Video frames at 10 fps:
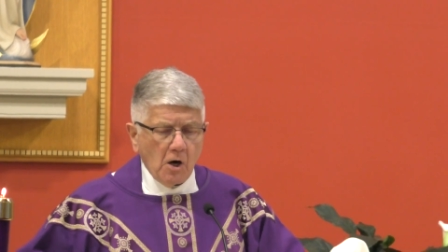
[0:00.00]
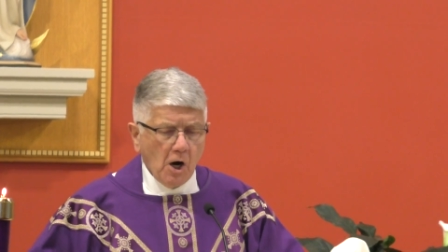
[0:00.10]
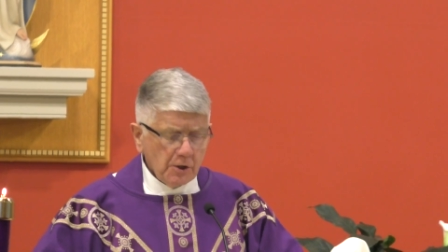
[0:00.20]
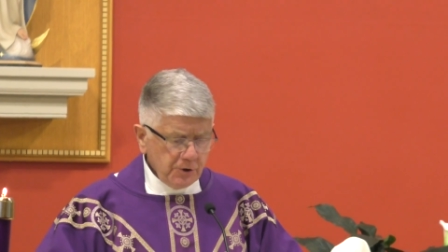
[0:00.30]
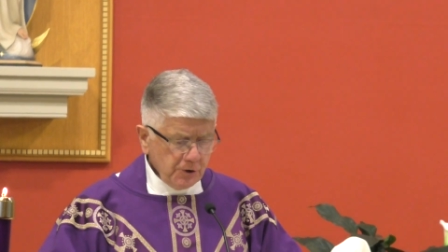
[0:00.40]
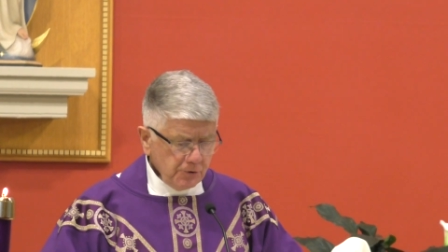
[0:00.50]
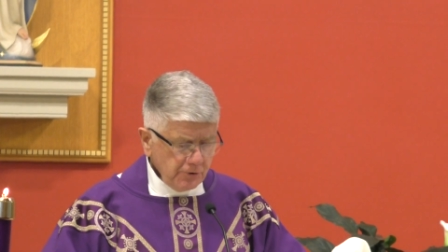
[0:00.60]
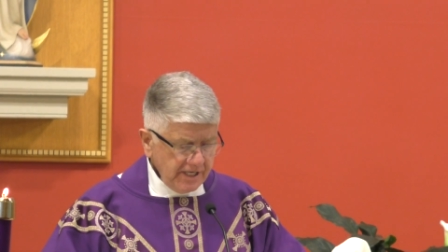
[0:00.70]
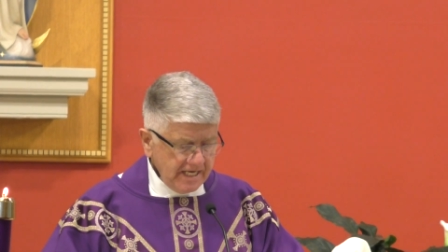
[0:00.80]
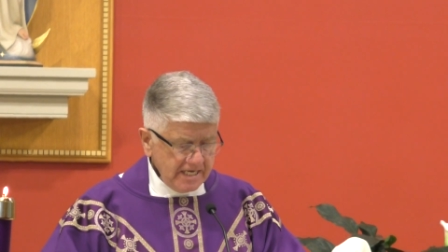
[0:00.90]
Are
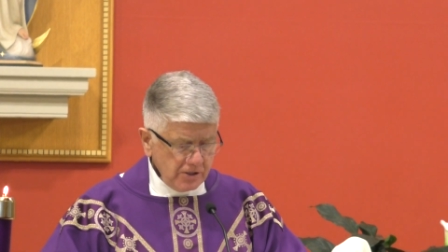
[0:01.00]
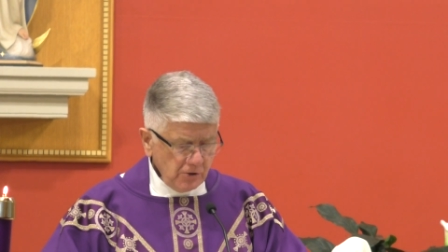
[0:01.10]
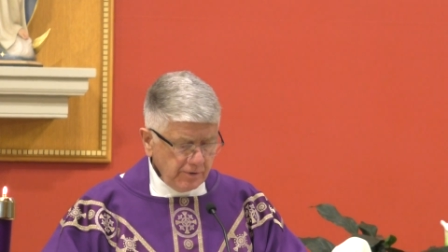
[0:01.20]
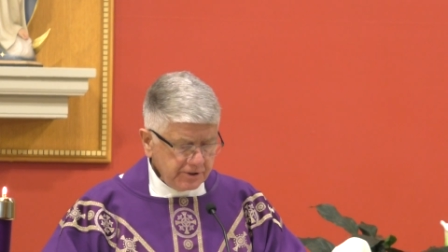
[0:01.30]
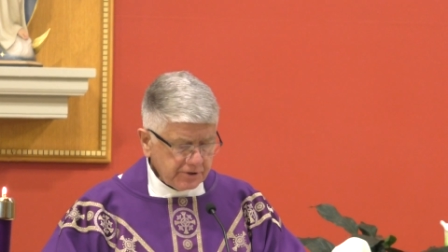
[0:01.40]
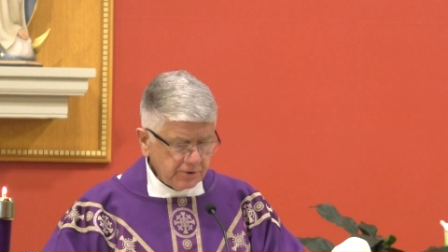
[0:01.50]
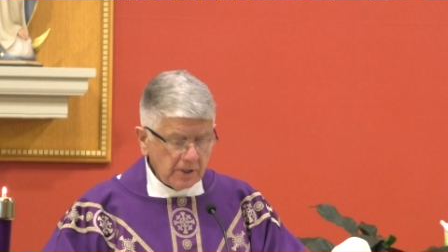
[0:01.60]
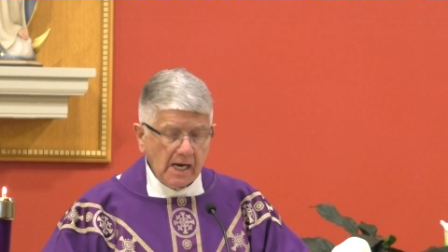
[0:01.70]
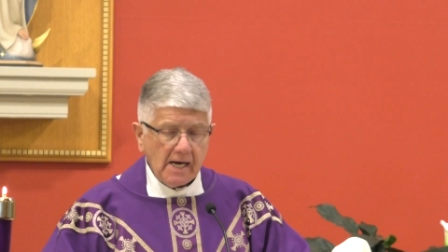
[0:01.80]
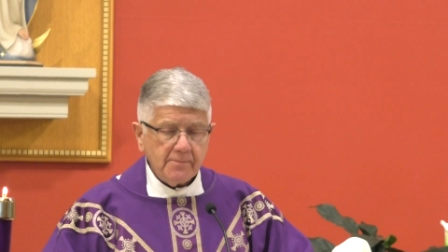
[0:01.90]
you he who is to
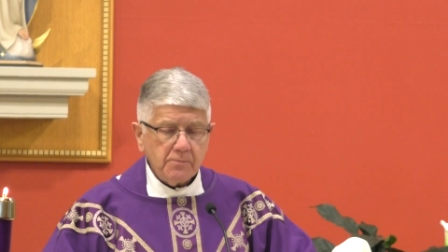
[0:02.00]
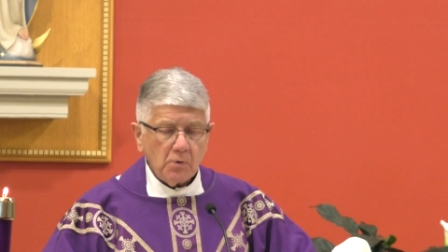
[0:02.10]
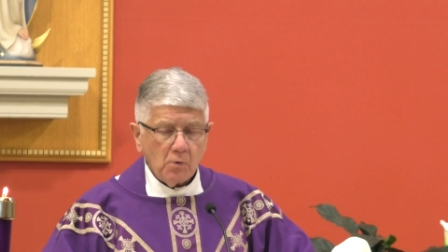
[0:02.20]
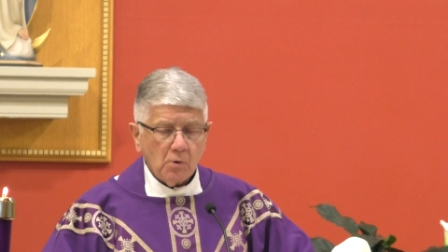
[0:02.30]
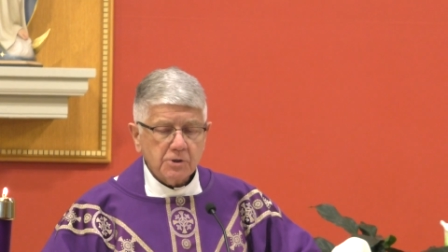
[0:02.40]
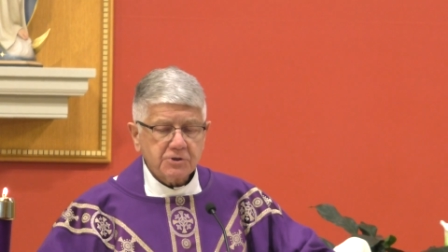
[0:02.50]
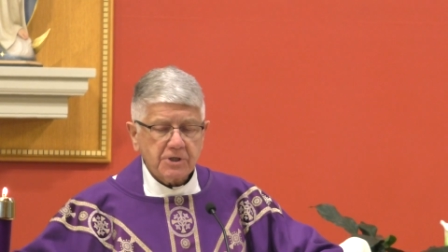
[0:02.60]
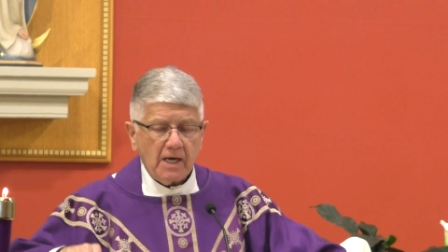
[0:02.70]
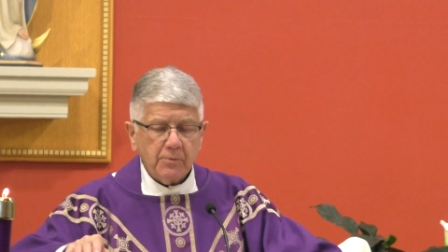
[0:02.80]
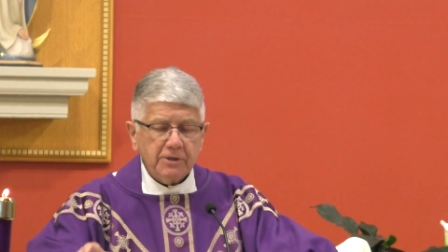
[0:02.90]
come, or
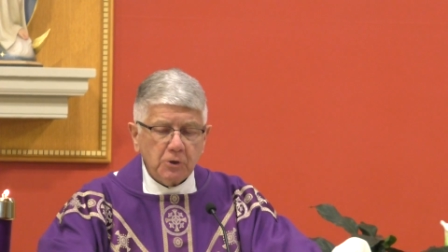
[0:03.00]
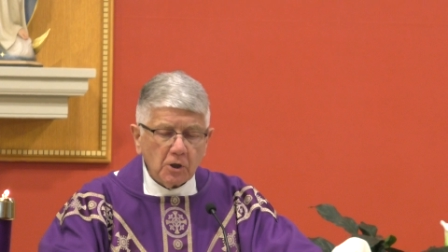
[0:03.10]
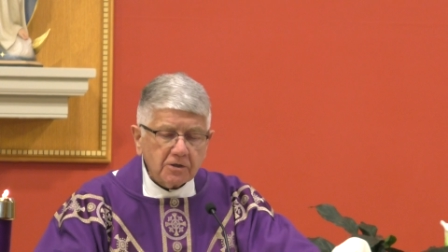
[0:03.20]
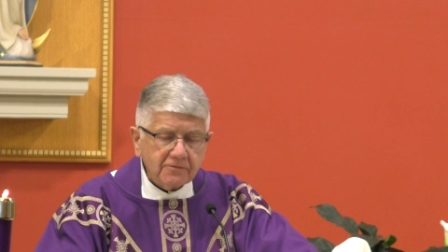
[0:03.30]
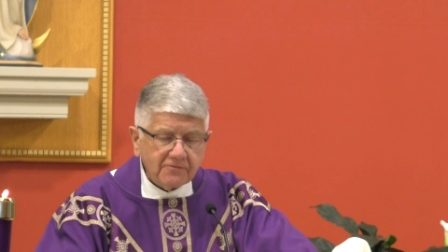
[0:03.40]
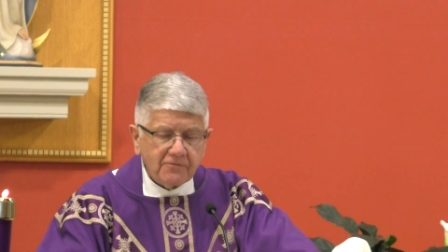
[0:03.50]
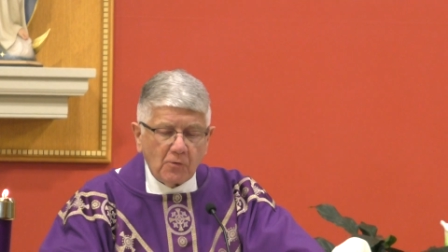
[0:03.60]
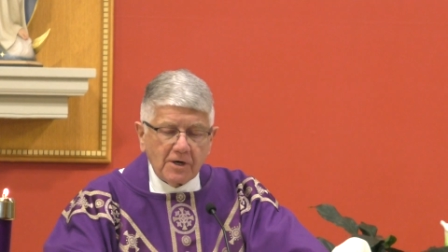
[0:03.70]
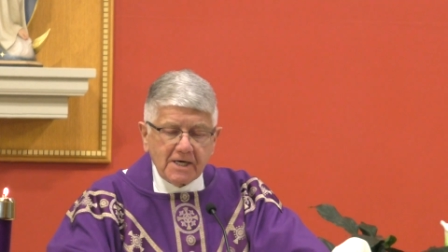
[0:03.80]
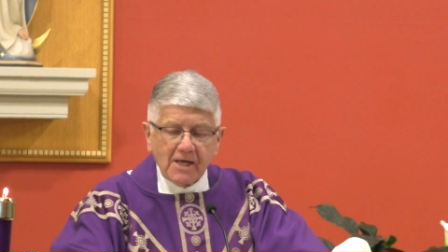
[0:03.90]
shall we look
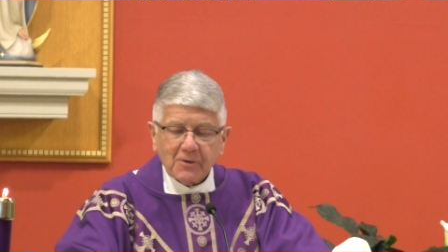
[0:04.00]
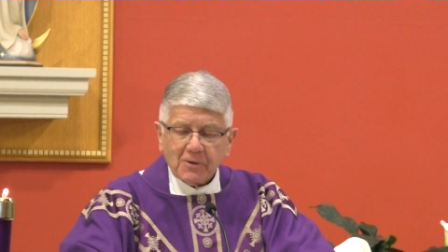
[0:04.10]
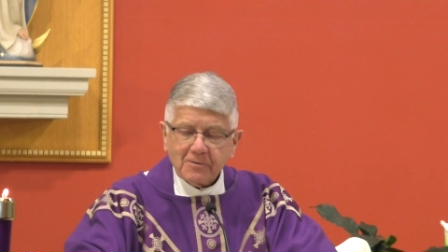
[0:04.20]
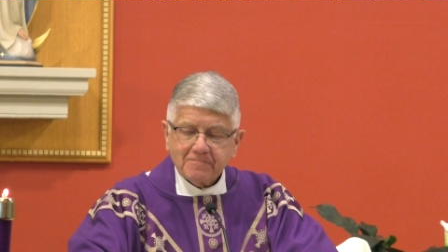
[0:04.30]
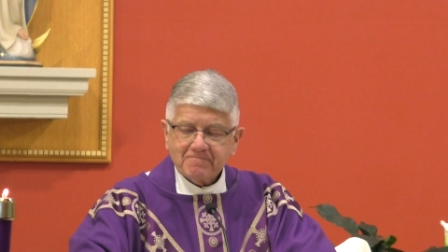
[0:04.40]
for another?